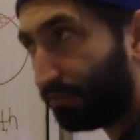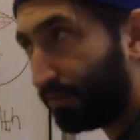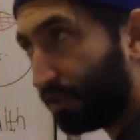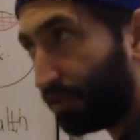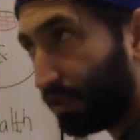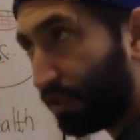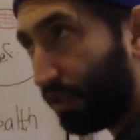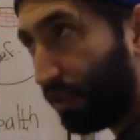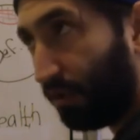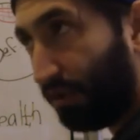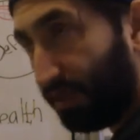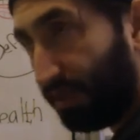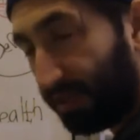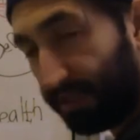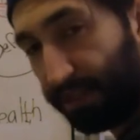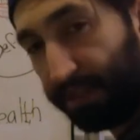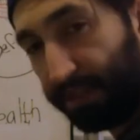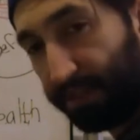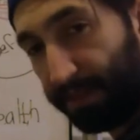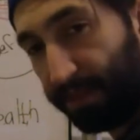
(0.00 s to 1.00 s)
So
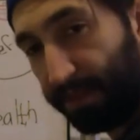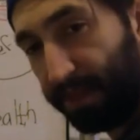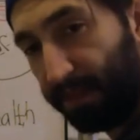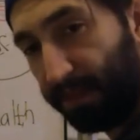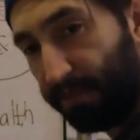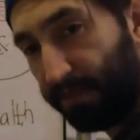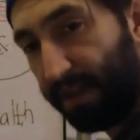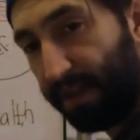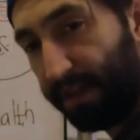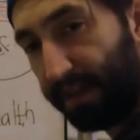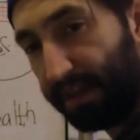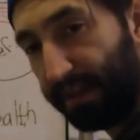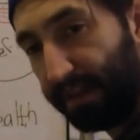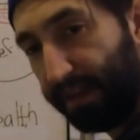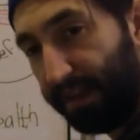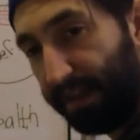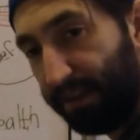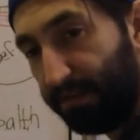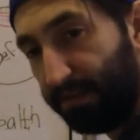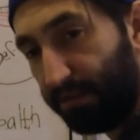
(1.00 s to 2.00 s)
is
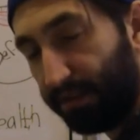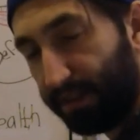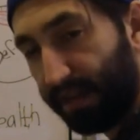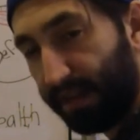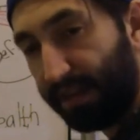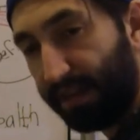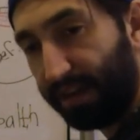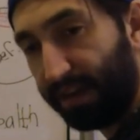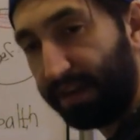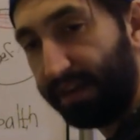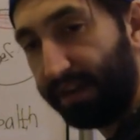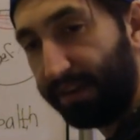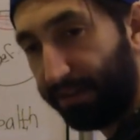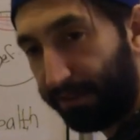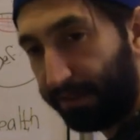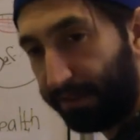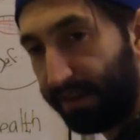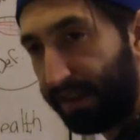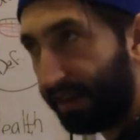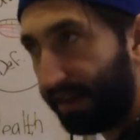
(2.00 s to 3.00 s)
theoretically or technically
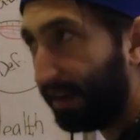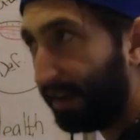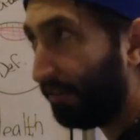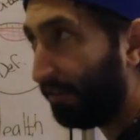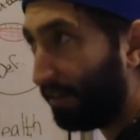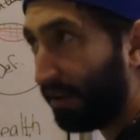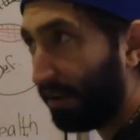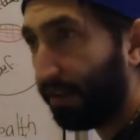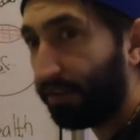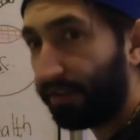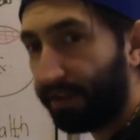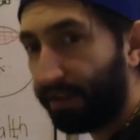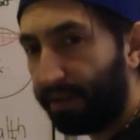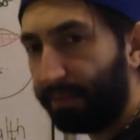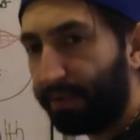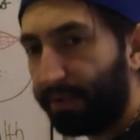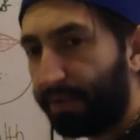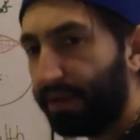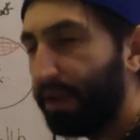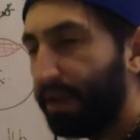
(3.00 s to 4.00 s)
3 and every other
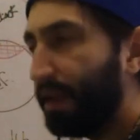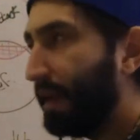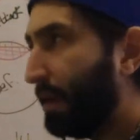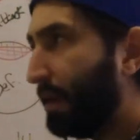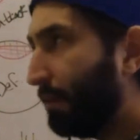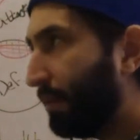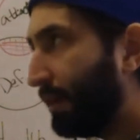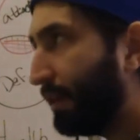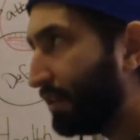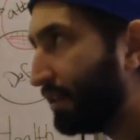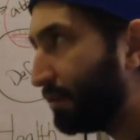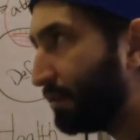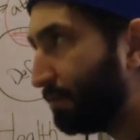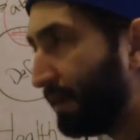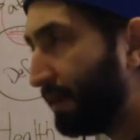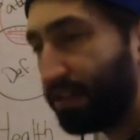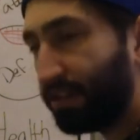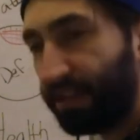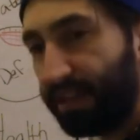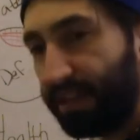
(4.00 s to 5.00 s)
number, but
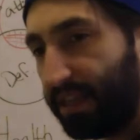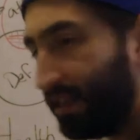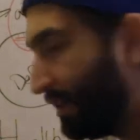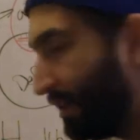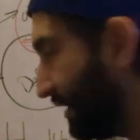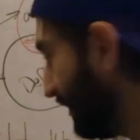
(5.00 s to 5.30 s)
especially